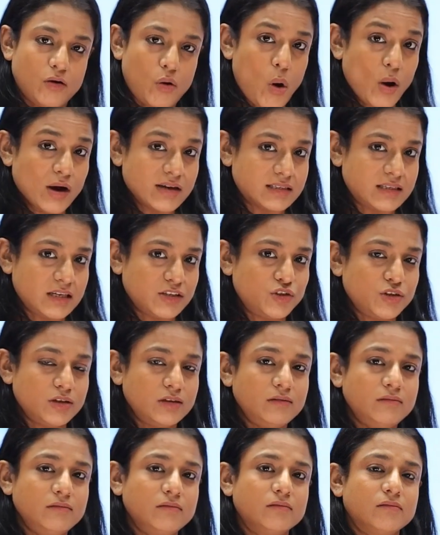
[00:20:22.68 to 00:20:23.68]
Oxygen
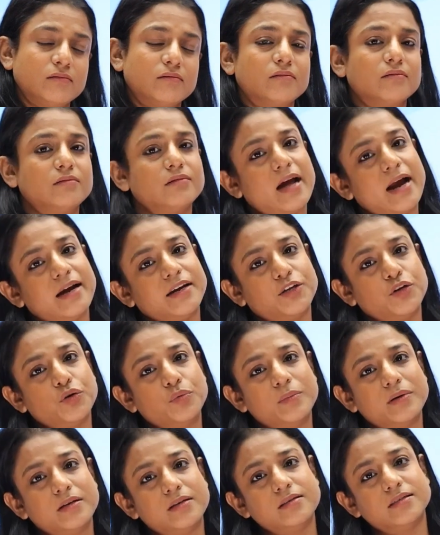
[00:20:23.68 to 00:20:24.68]
that
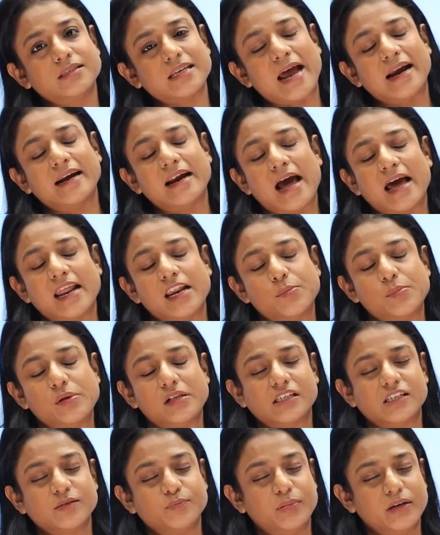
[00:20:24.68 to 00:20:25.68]
humans and
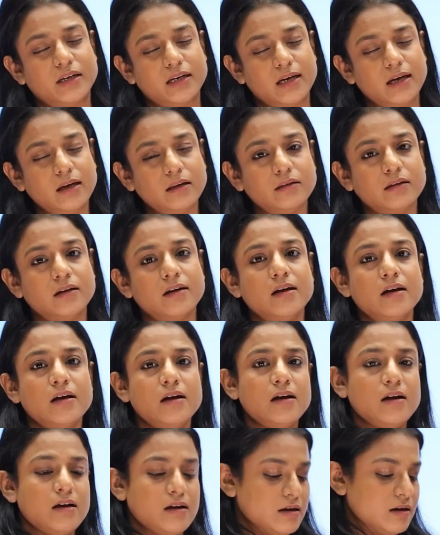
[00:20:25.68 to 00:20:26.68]
animals breathe,
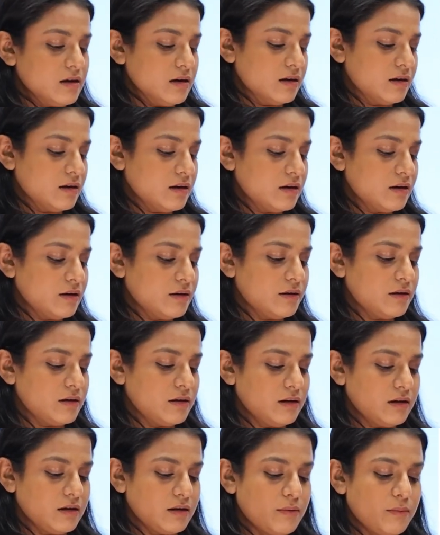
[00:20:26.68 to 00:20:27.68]
uh,
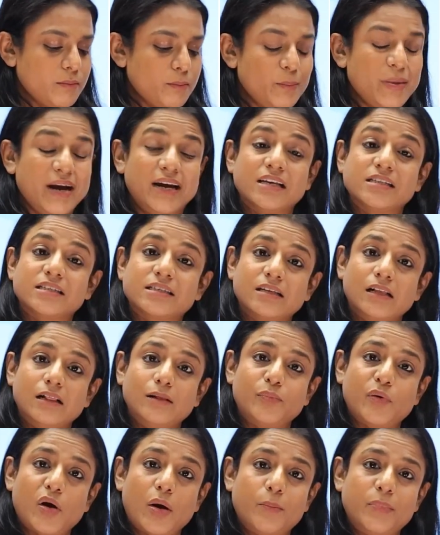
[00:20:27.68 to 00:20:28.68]

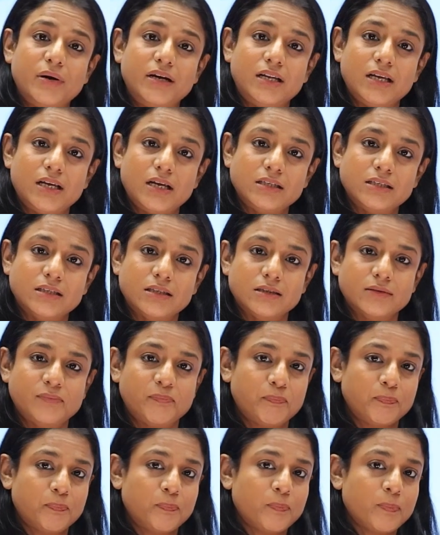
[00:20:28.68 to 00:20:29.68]
medicinal properties,
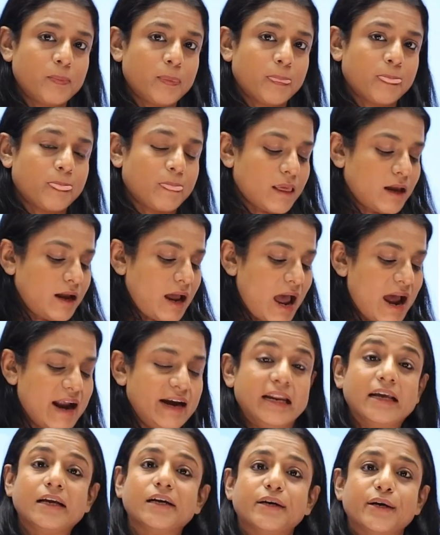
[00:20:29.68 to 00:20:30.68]

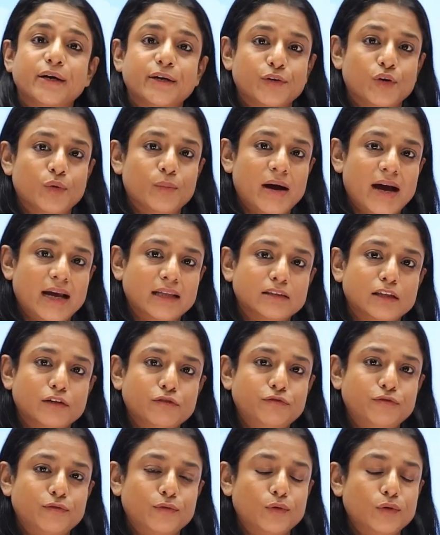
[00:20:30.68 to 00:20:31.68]
adding aroma in the
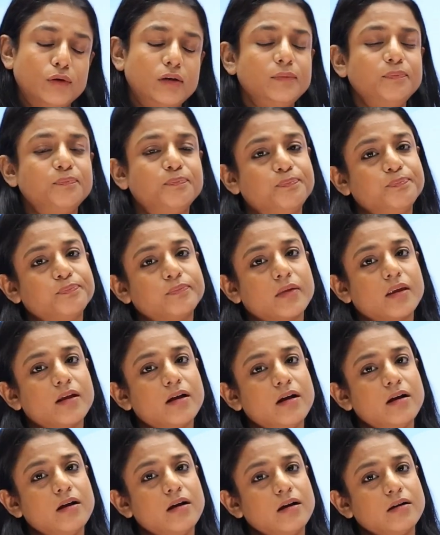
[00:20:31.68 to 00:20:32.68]
food,
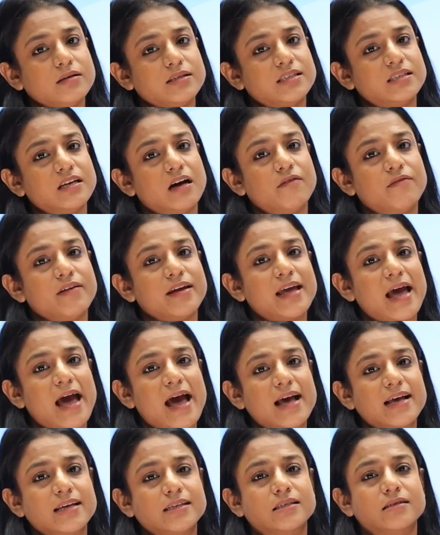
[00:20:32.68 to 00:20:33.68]
serving
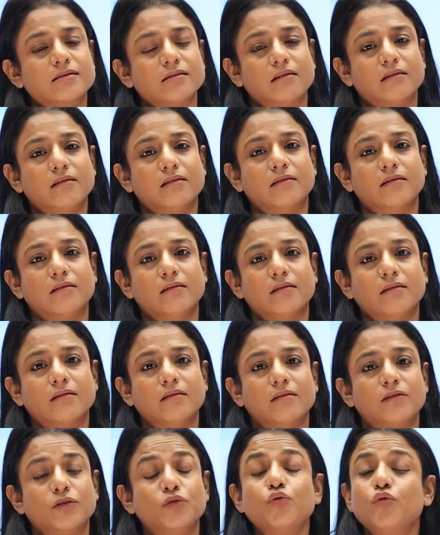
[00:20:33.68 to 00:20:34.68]
as
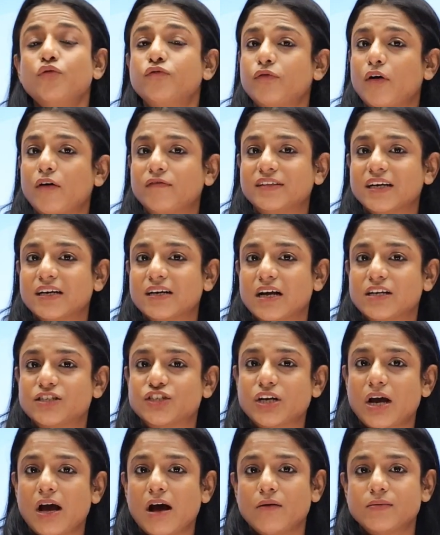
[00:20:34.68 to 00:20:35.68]
a roof of the
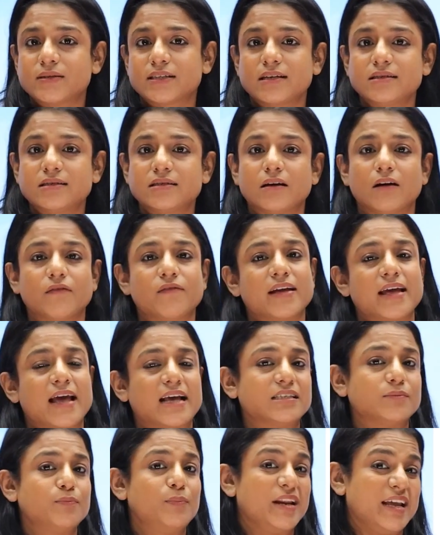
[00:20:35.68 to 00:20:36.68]
kacha houses, serving
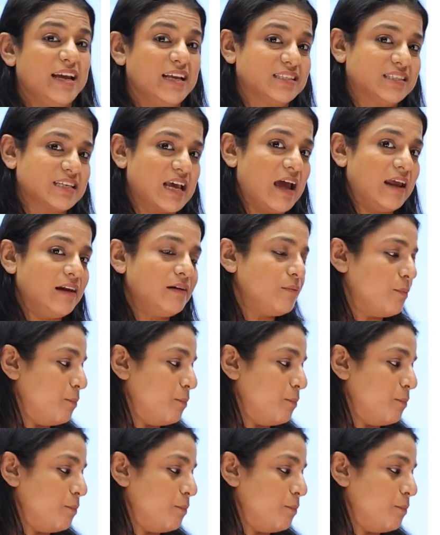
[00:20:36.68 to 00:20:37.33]
as plates and